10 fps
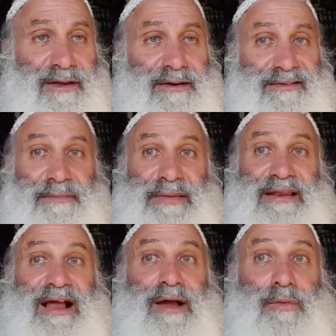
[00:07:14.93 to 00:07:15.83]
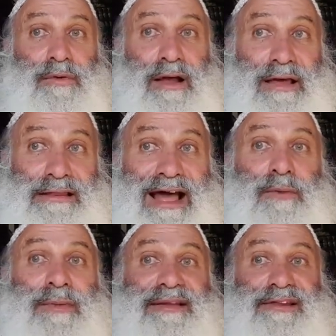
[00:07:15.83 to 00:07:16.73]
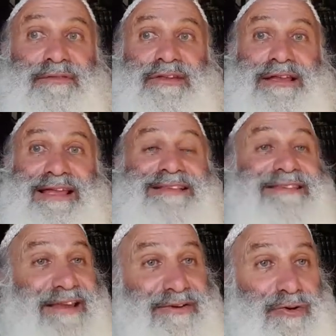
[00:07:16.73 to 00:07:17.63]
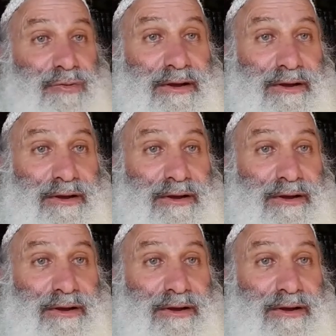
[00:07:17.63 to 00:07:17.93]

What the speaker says: Does that mean I allow myself to continue